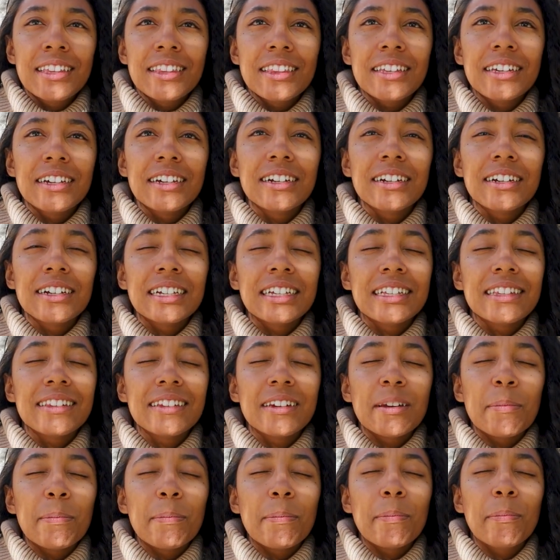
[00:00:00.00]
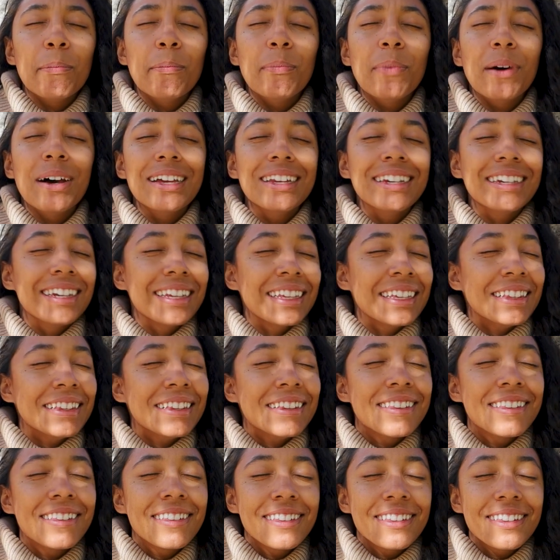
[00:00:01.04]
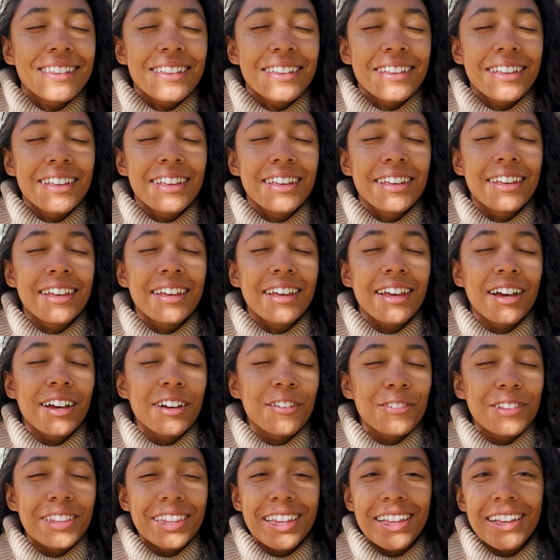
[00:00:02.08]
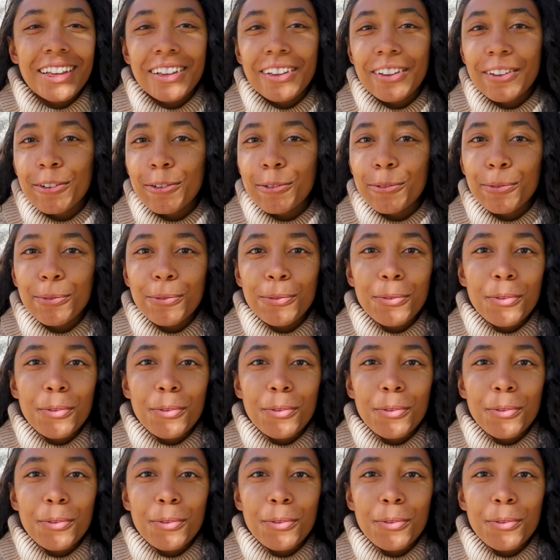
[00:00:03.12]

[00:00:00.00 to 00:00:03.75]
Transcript: There is an abundance of love,